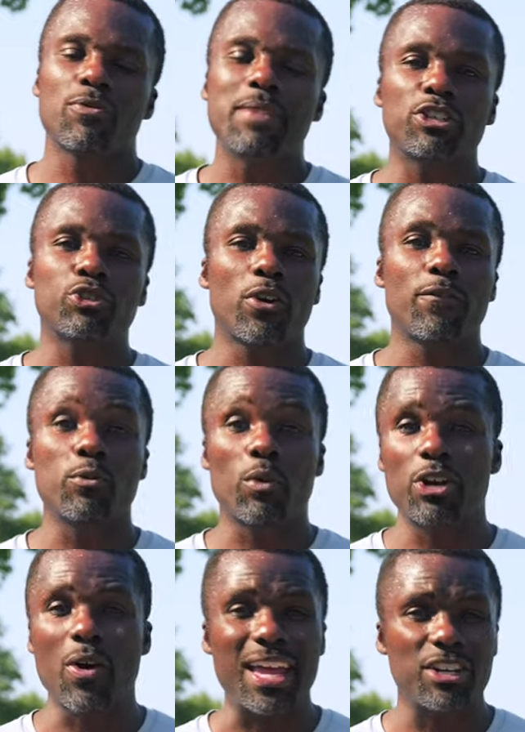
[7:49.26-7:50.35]
make sure if you
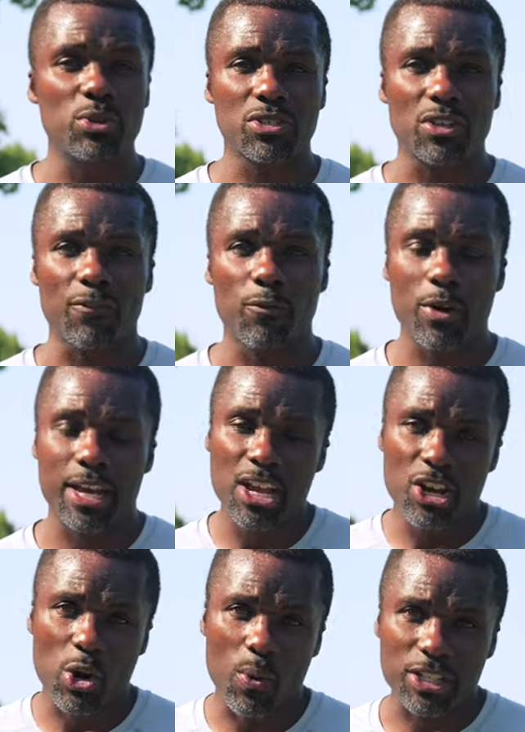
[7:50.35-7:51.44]
wanna know how to do this on the forehand,
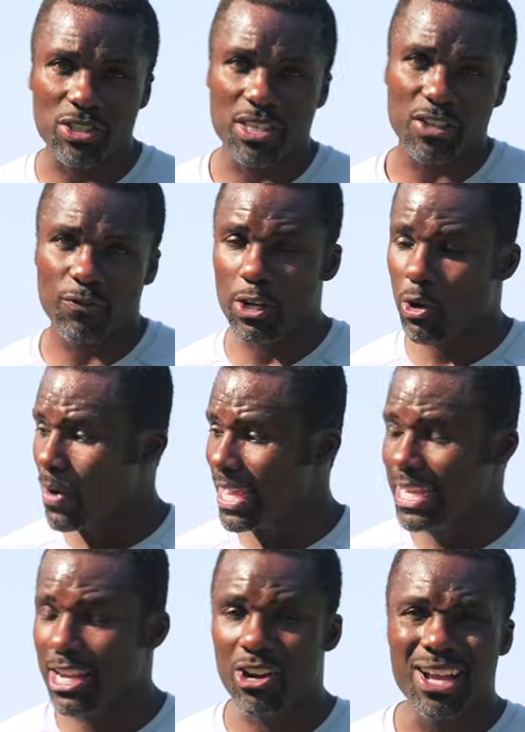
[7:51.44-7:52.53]
go watch this video right
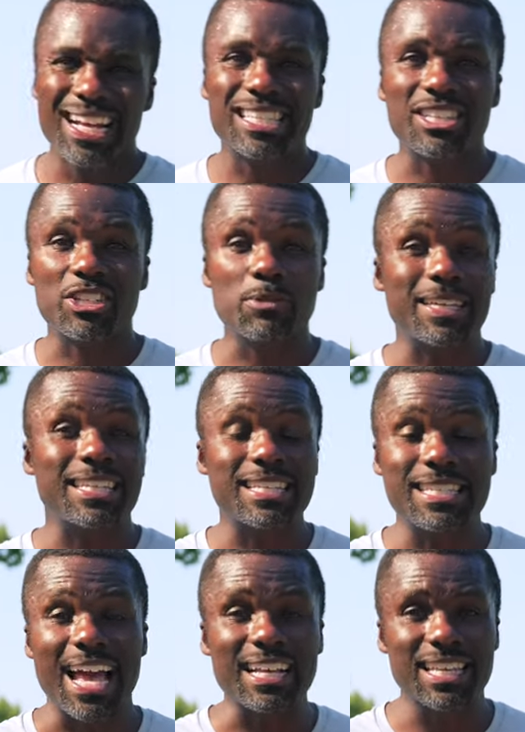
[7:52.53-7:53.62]
here because it explains the
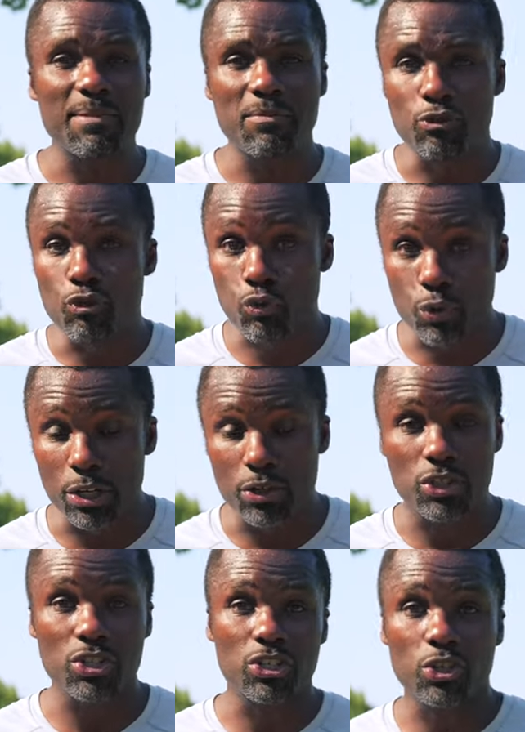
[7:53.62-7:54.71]
exact same drills
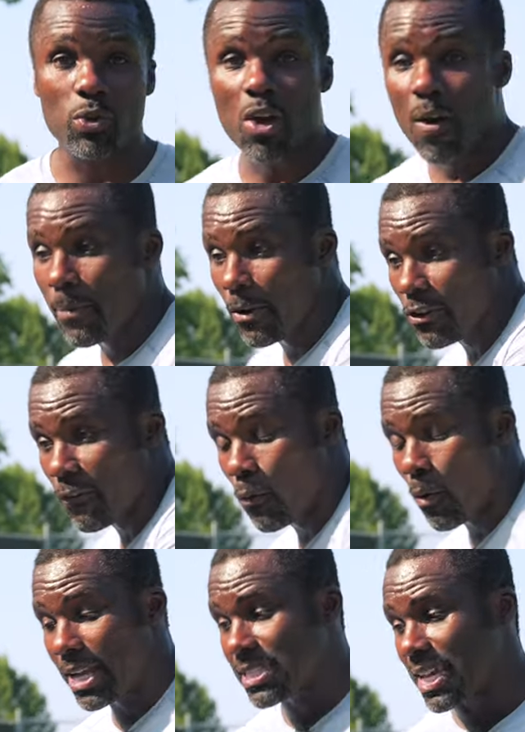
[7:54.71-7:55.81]
you can do on your
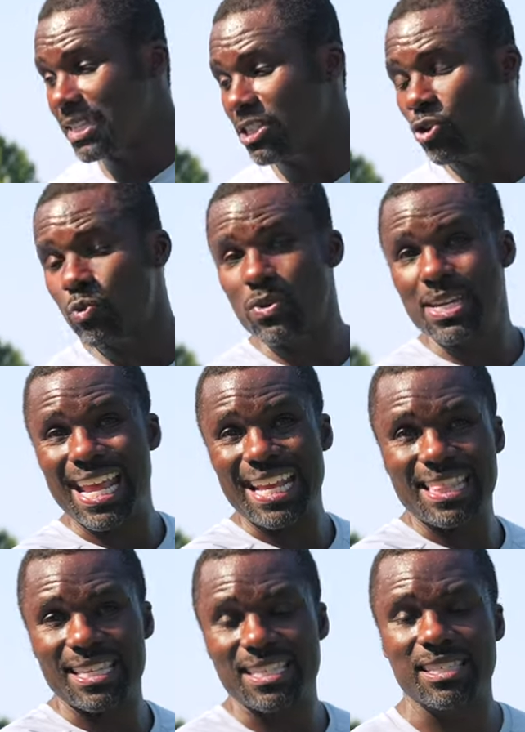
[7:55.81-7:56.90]
forehand side to
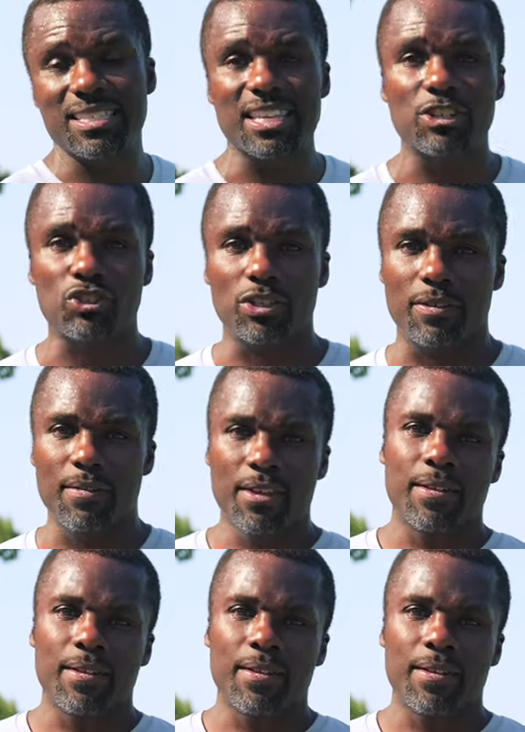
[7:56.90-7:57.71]
create the sensation.